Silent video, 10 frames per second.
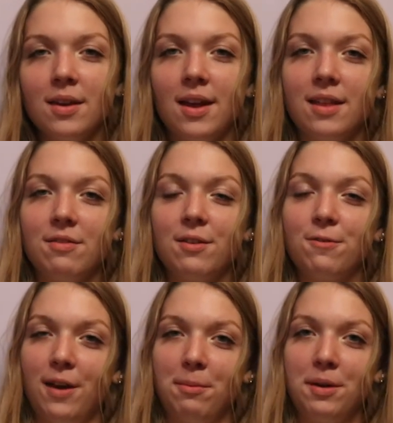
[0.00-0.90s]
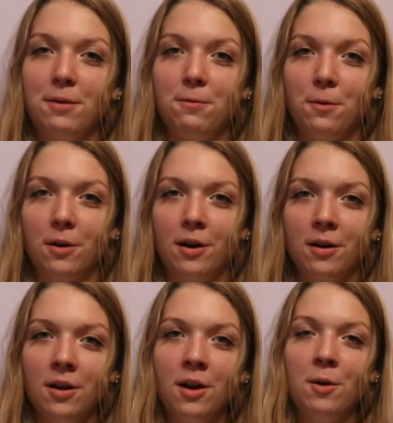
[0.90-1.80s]
I live in a family of four
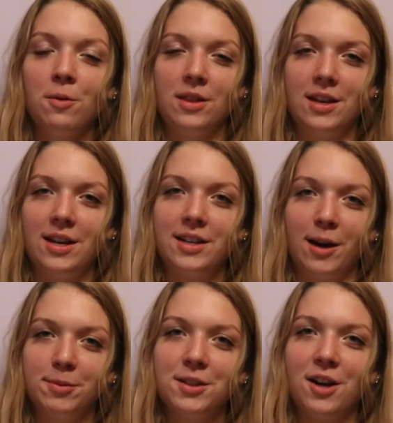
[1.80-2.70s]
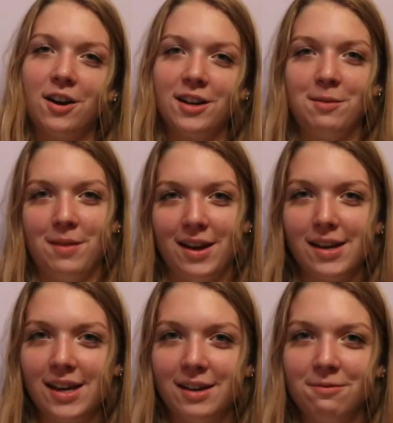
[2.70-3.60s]
with an adopted dog named
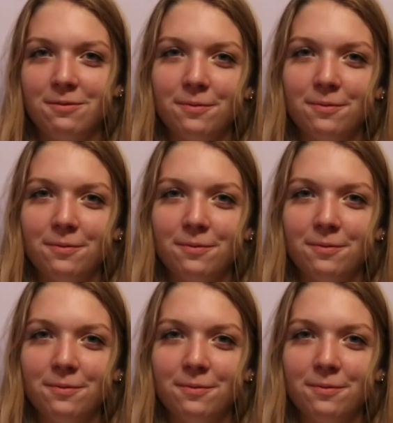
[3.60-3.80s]
Maggie.